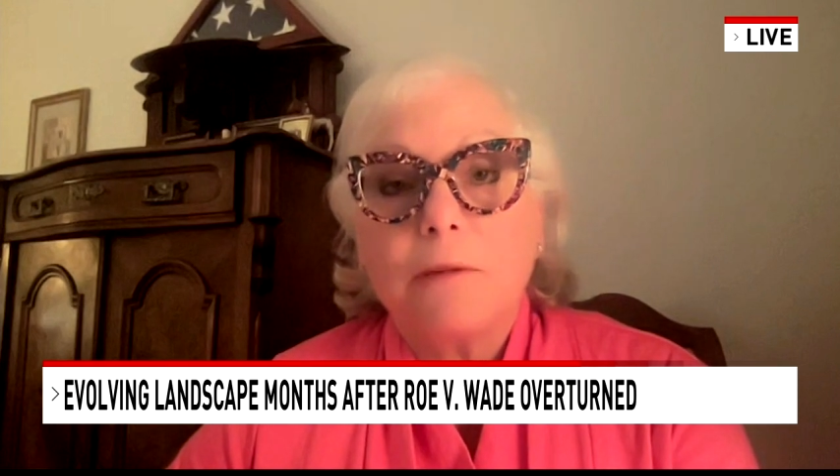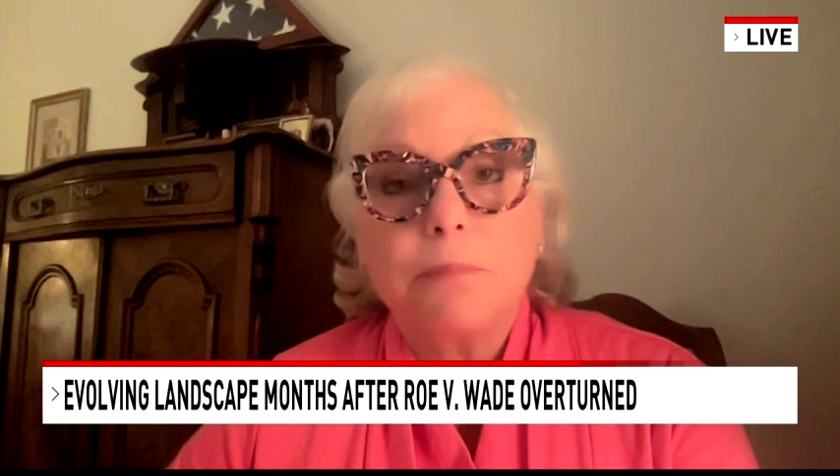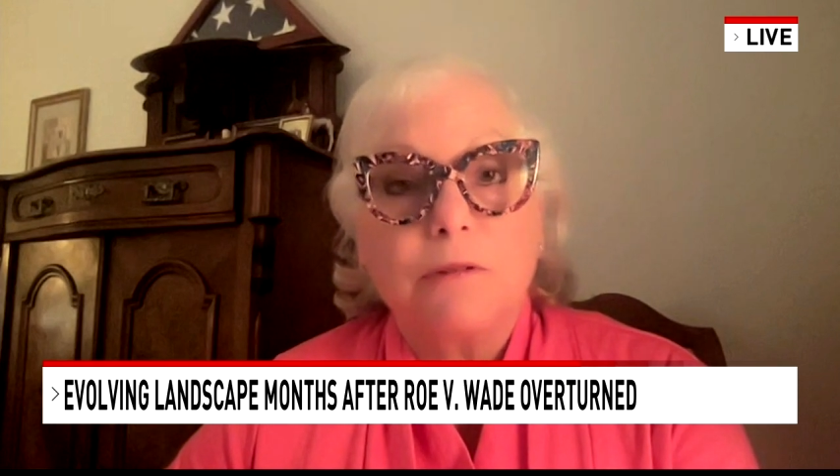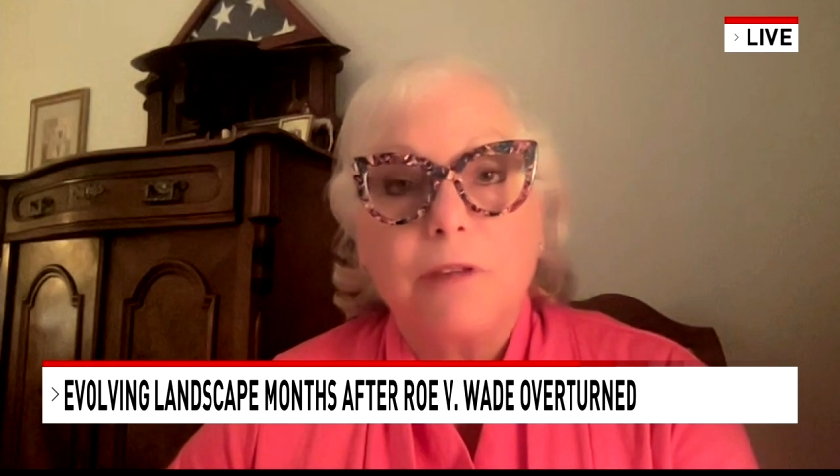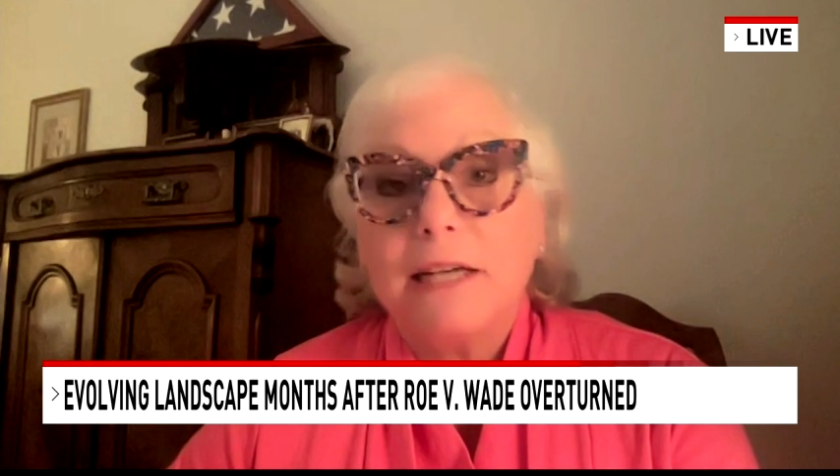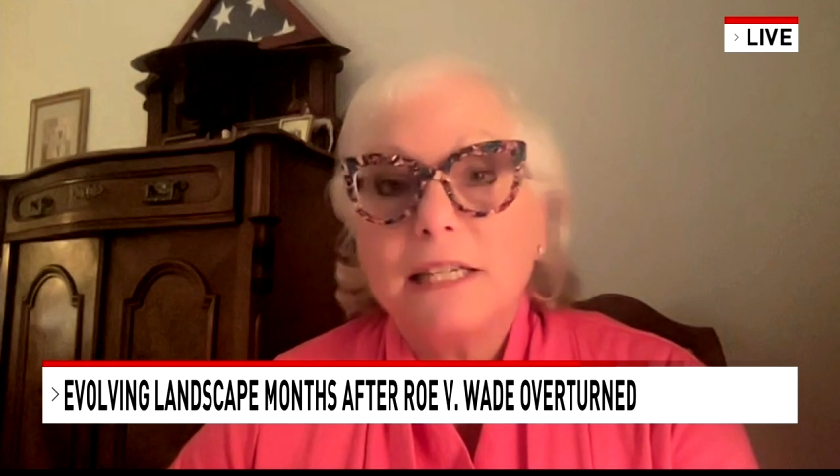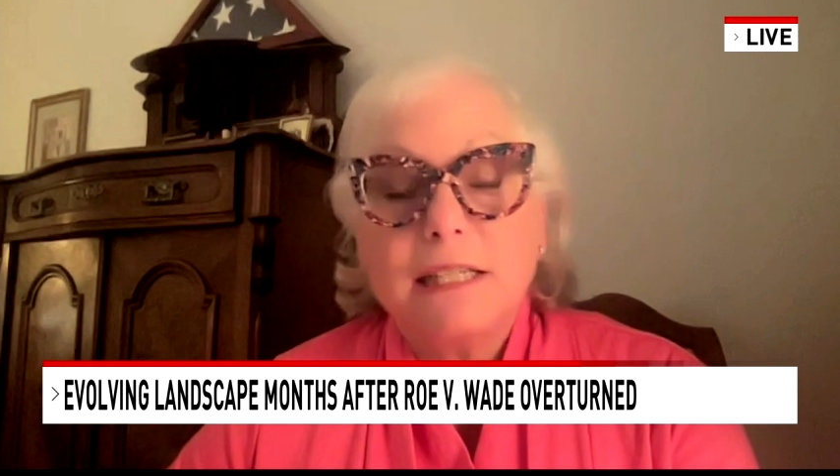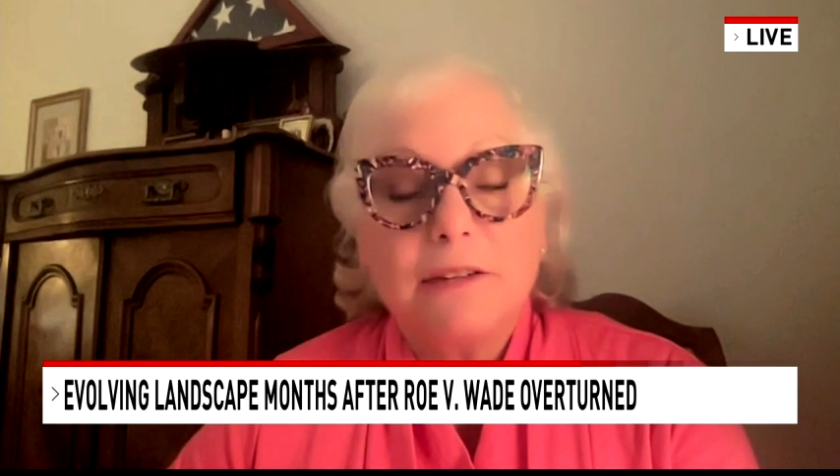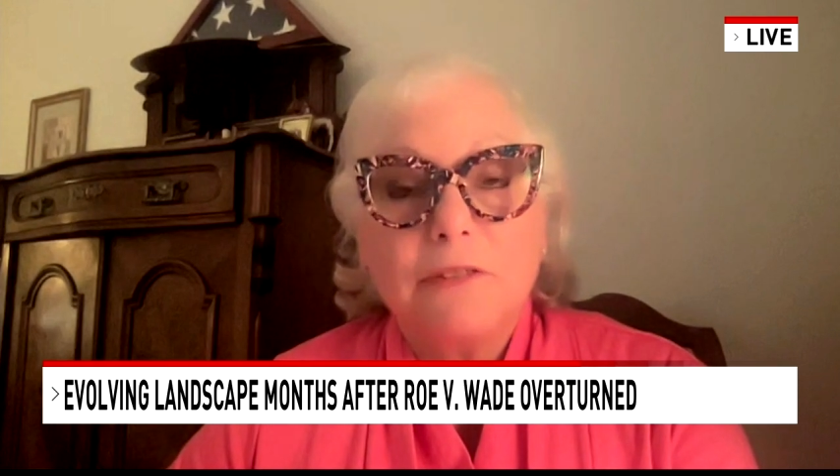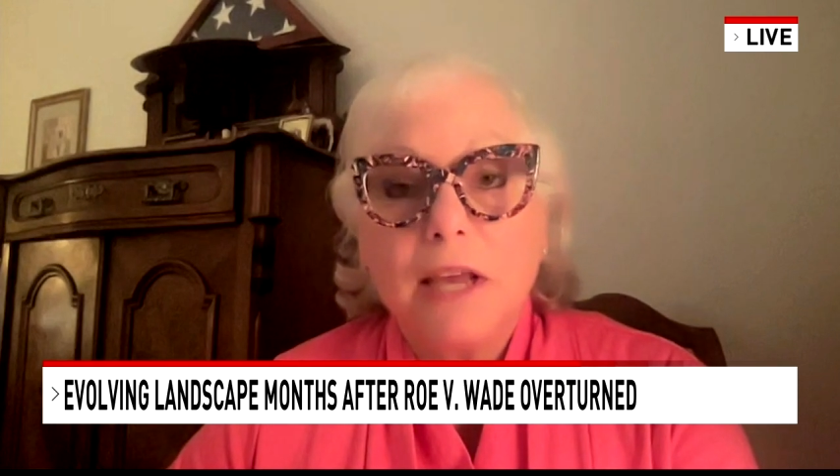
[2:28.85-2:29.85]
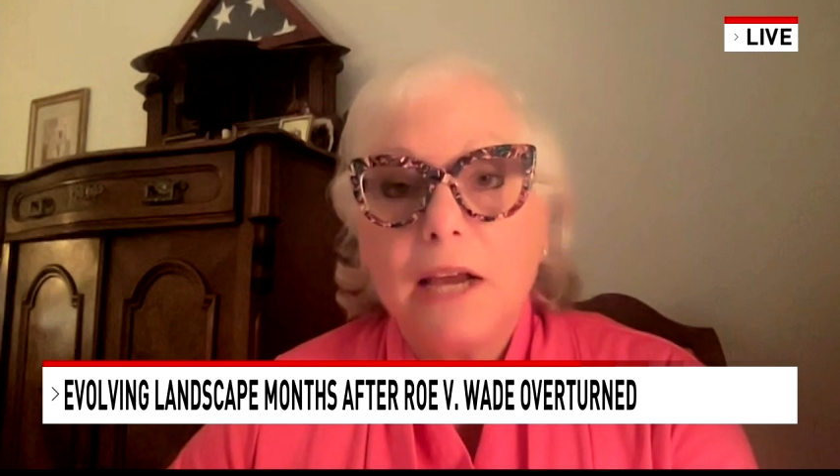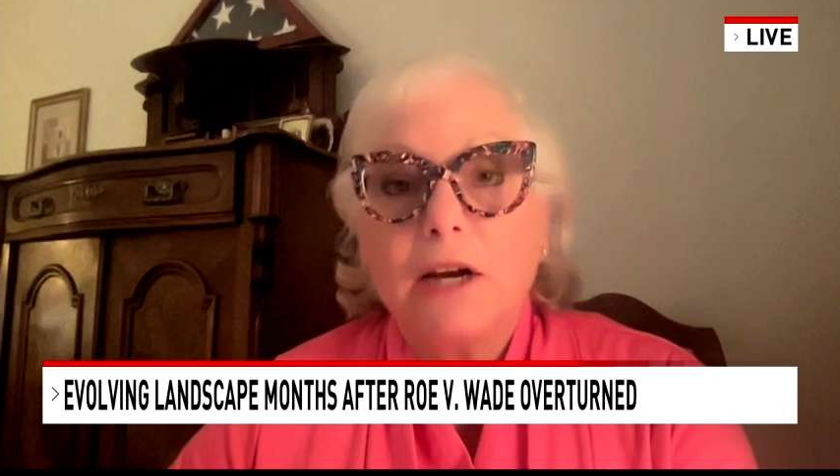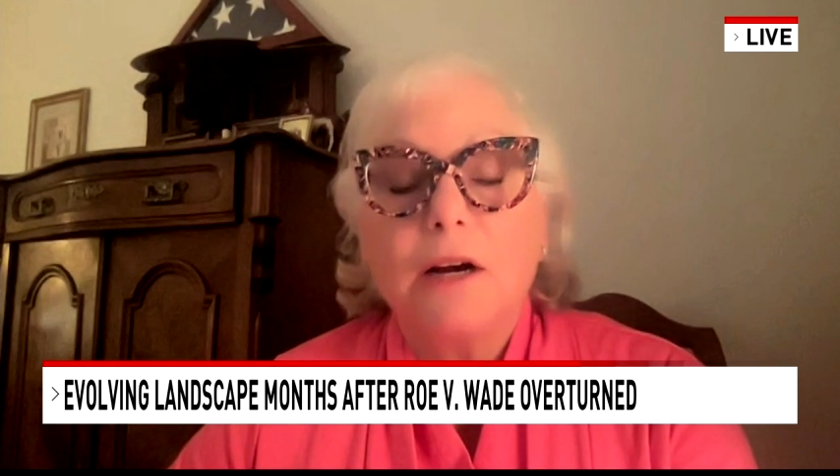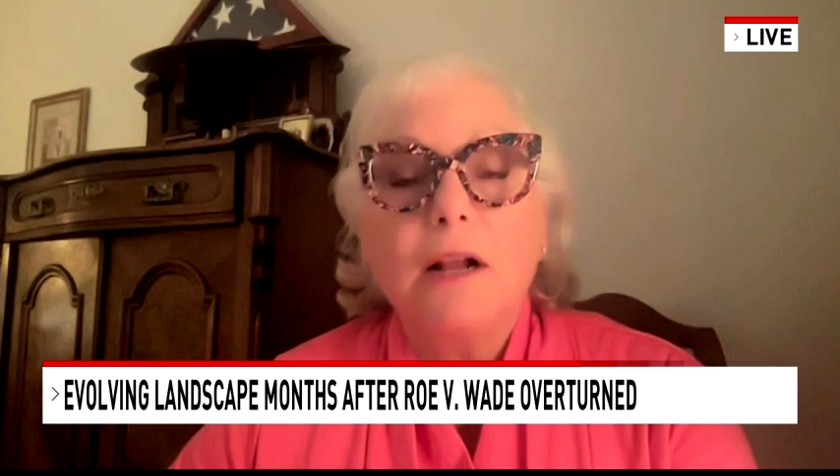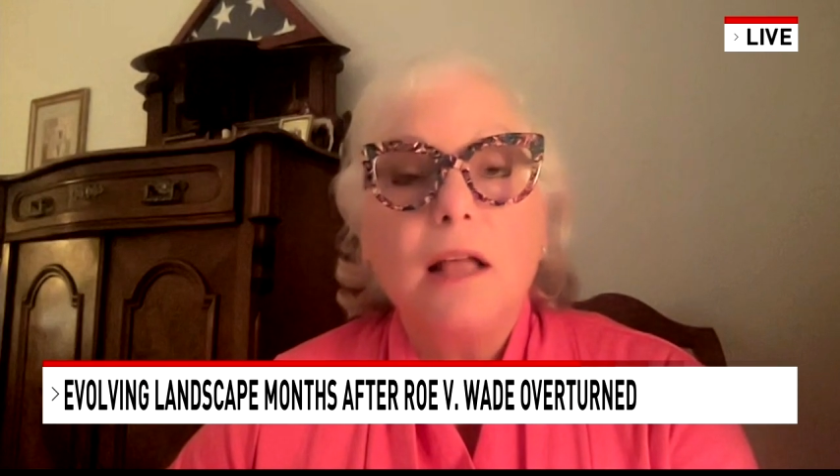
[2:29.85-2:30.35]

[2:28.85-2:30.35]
preventative care,